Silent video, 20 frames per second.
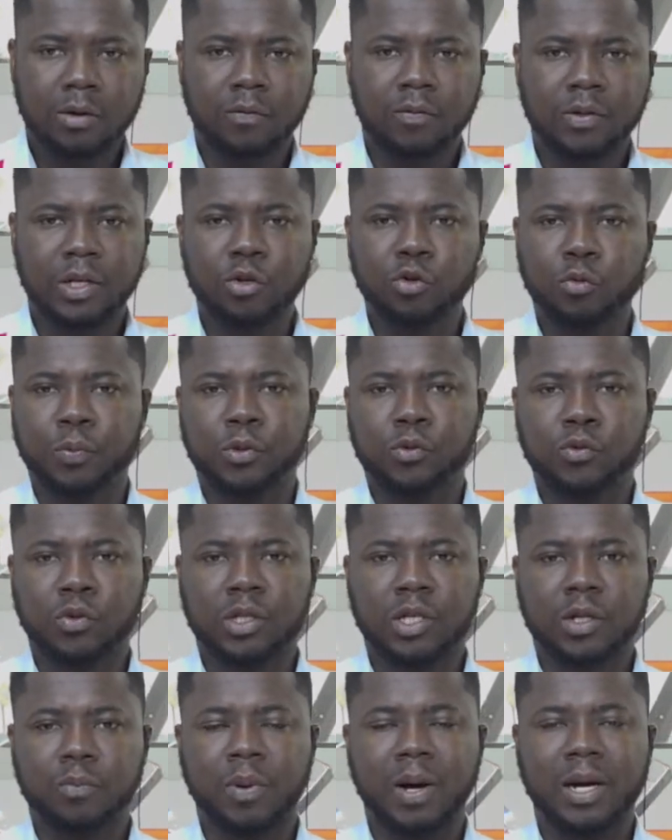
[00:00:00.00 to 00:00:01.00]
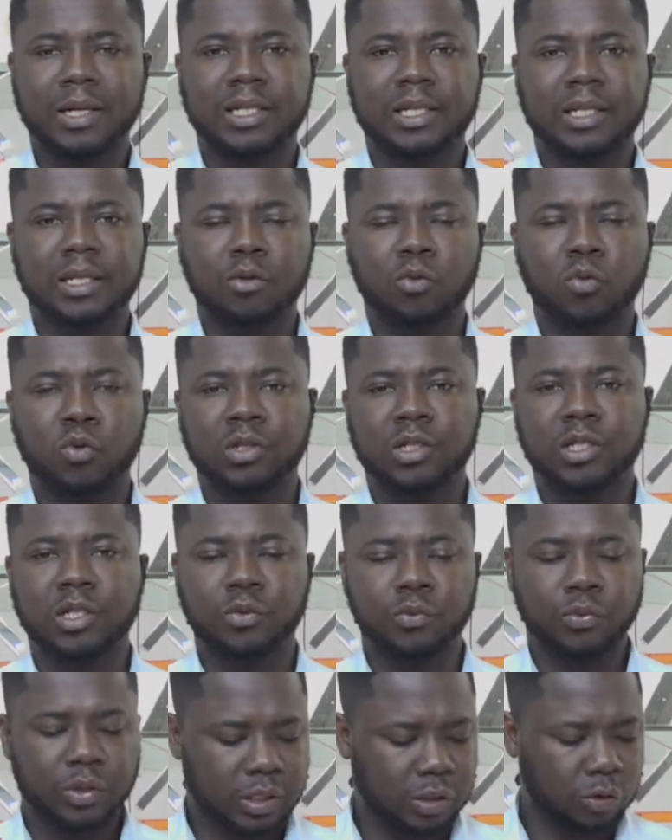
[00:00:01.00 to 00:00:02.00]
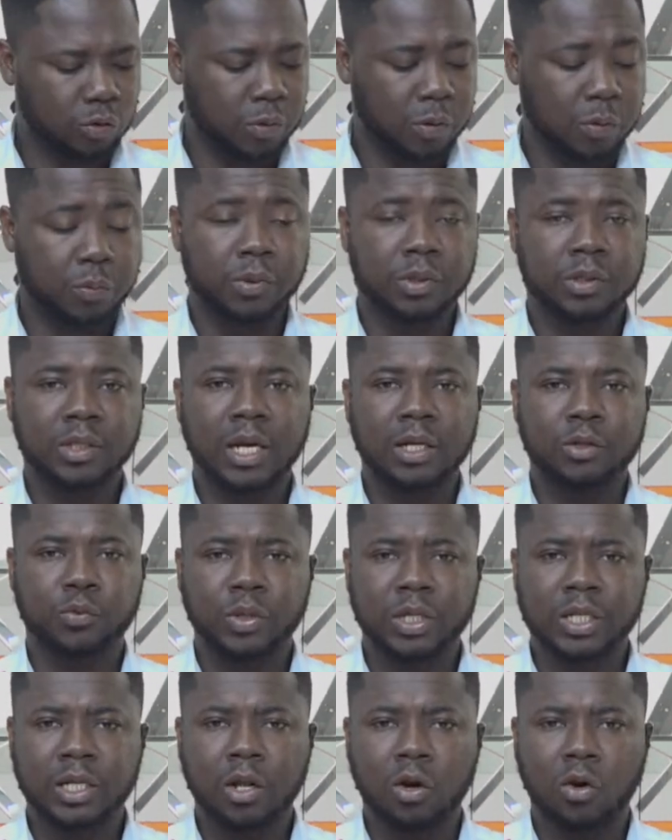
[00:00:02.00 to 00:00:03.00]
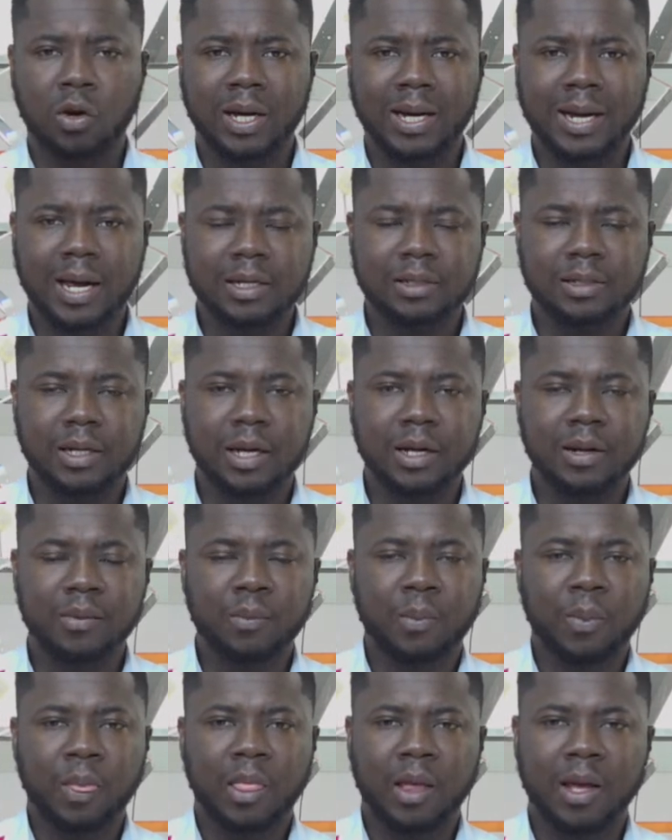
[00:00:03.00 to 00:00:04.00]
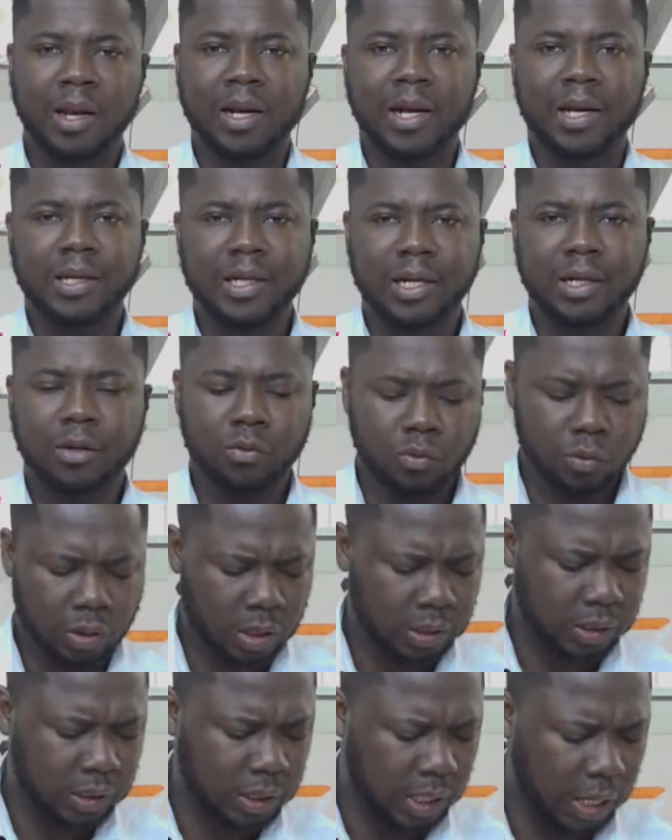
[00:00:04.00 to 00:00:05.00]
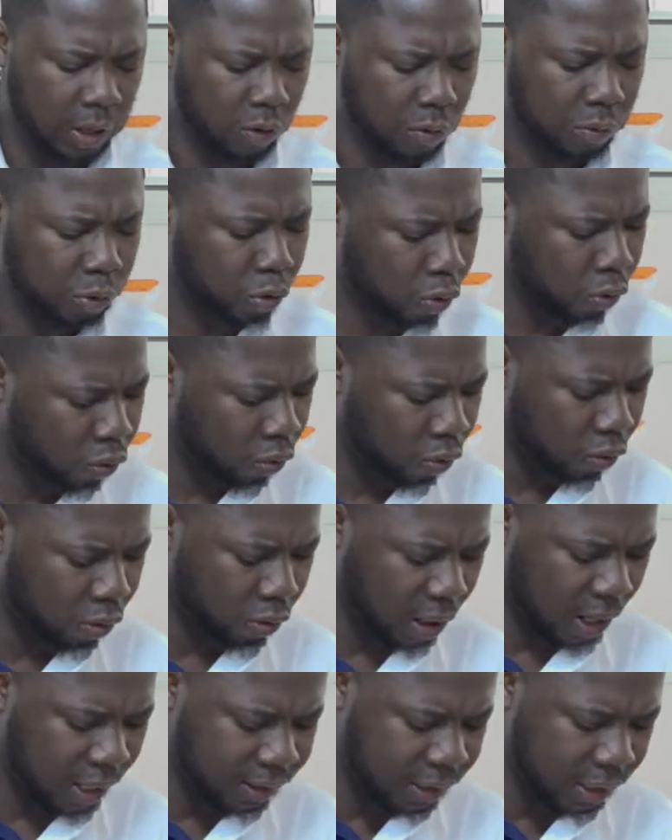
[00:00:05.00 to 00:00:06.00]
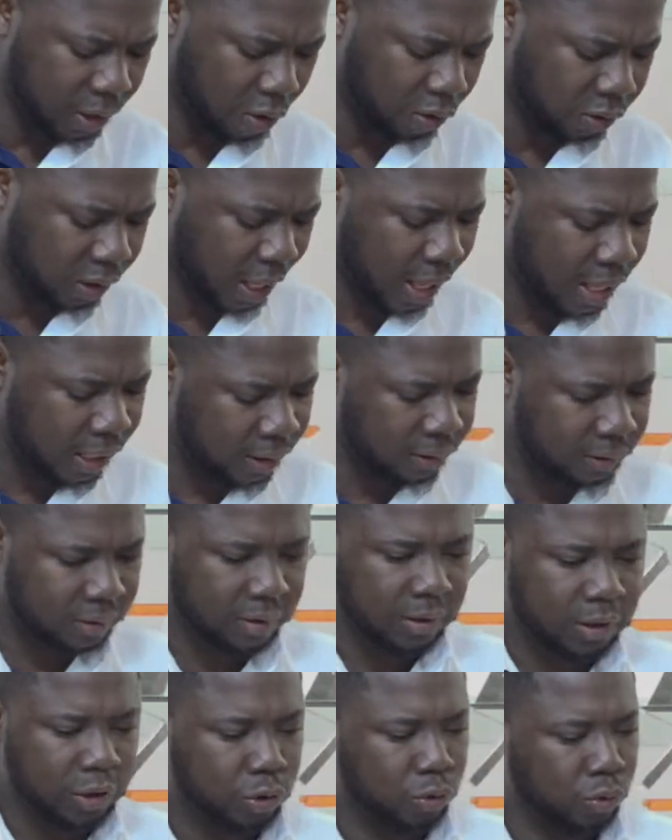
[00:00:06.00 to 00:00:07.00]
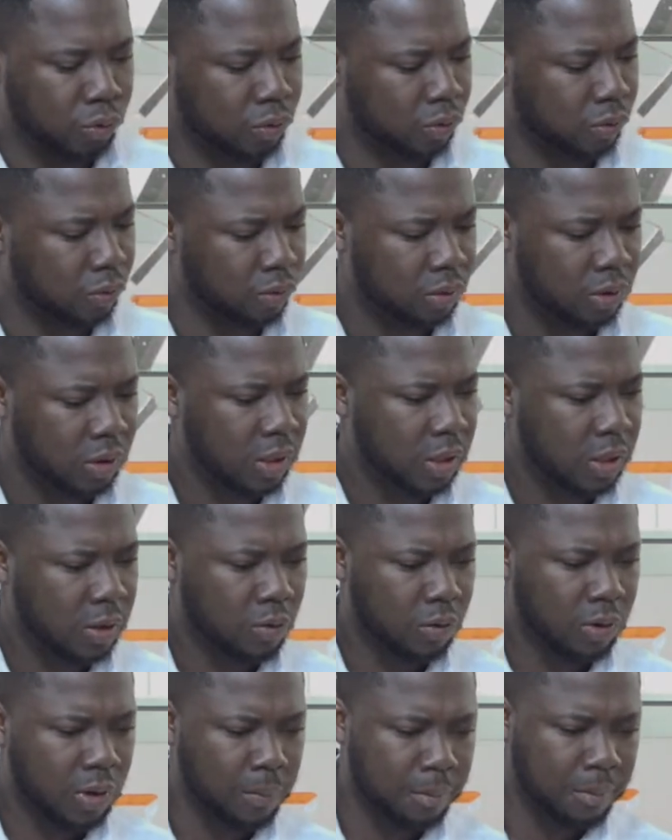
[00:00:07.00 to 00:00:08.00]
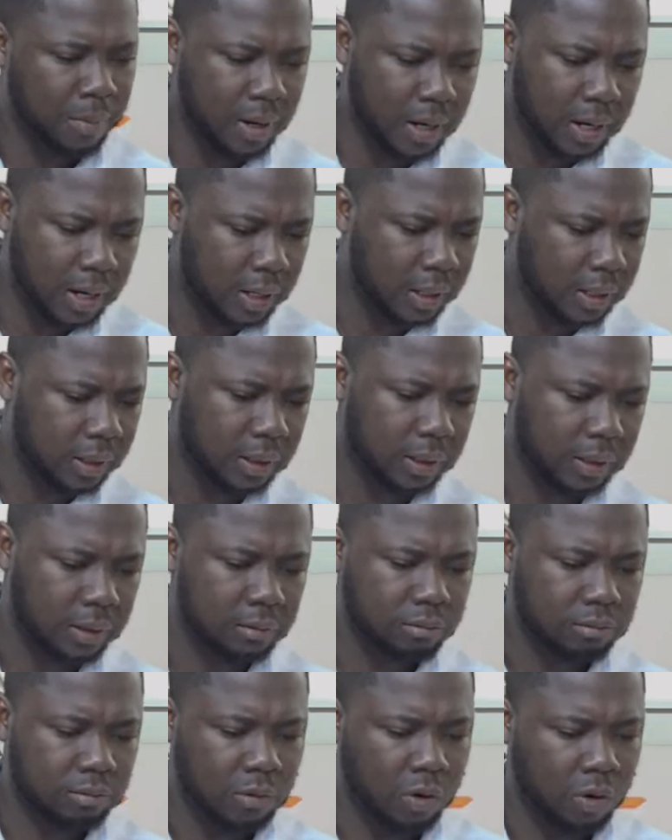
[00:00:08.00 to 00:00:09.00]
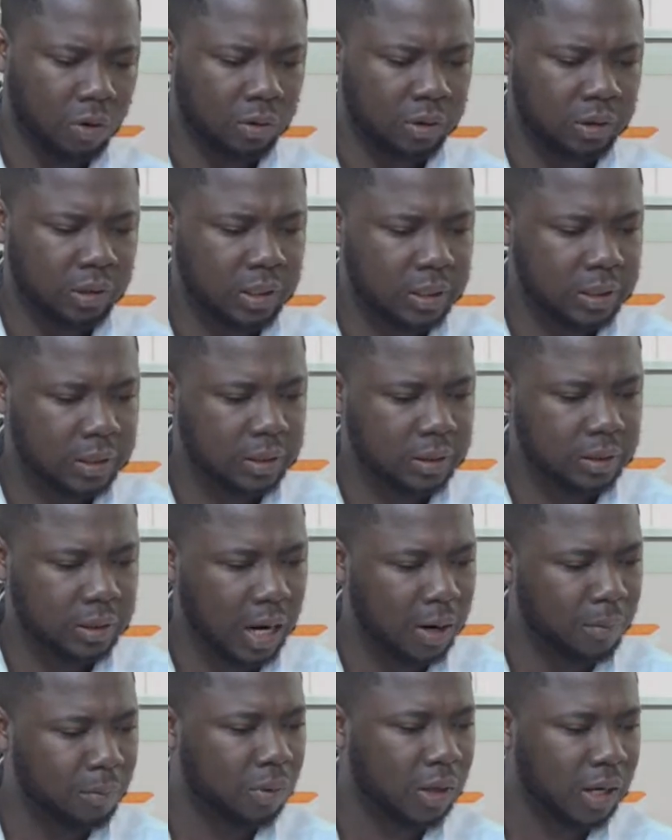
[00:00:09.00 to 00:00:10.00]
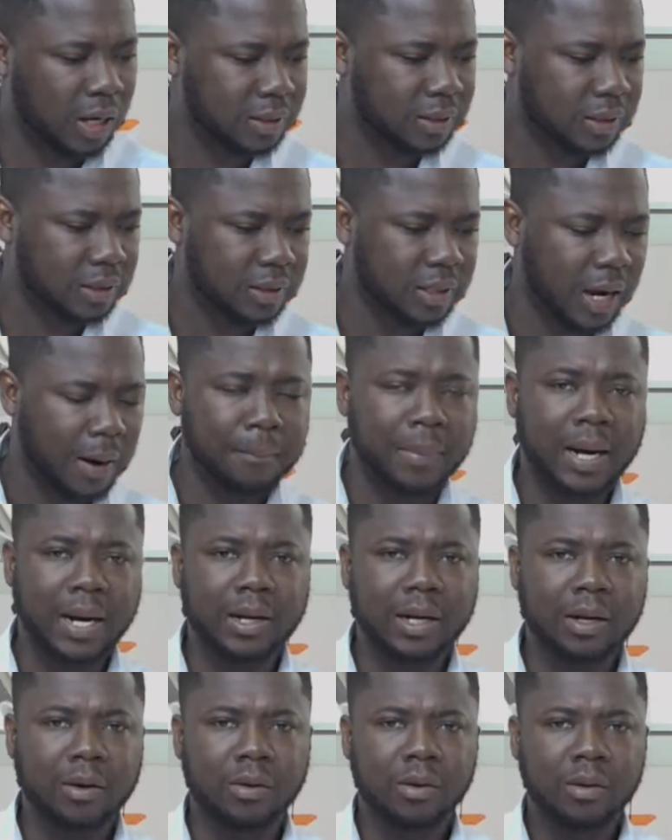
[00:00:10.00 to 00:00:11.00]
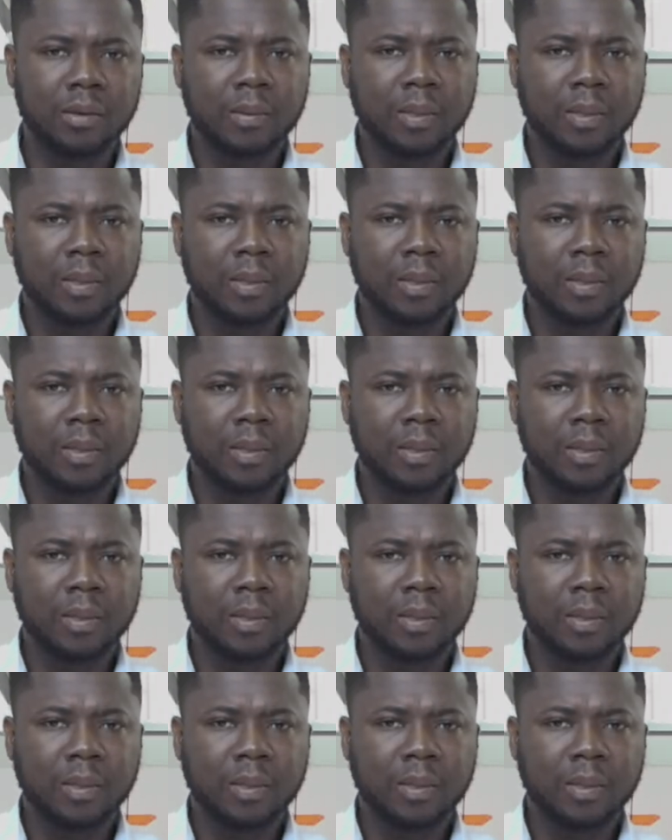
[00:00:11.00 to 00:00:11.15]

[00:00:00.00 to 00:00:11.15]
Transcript: the new patriotic party, OT region to be precise, regional organizer, and yeneno Ade Enko. So, Ade, on health issues, no? Wama on this ambulances are by now